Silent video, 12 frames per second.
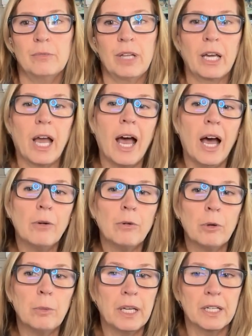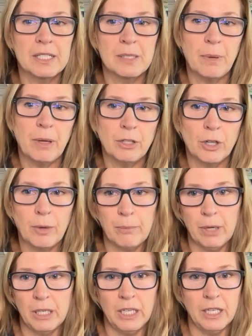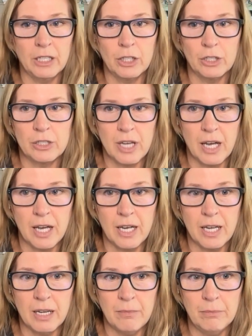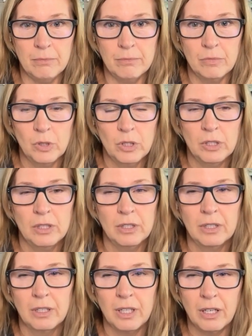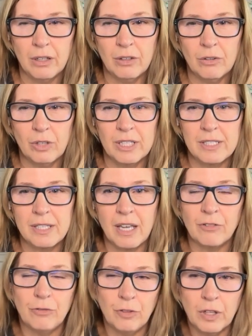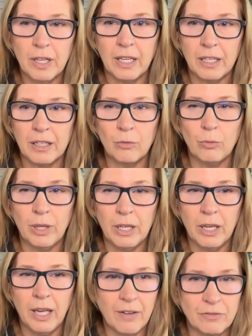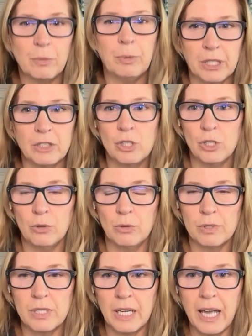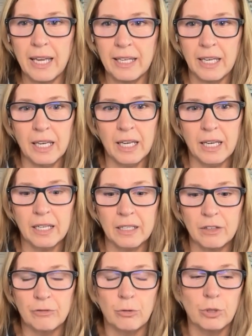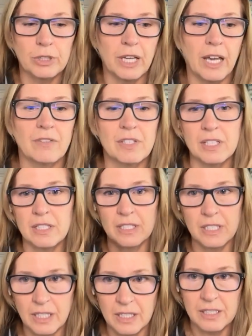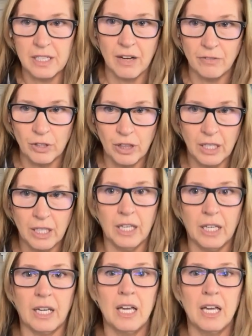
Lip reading: Like, how are we going to spend our money and our time? Because I feel like we have to pick and choose. Like, I can't afford to have season tickets to everything.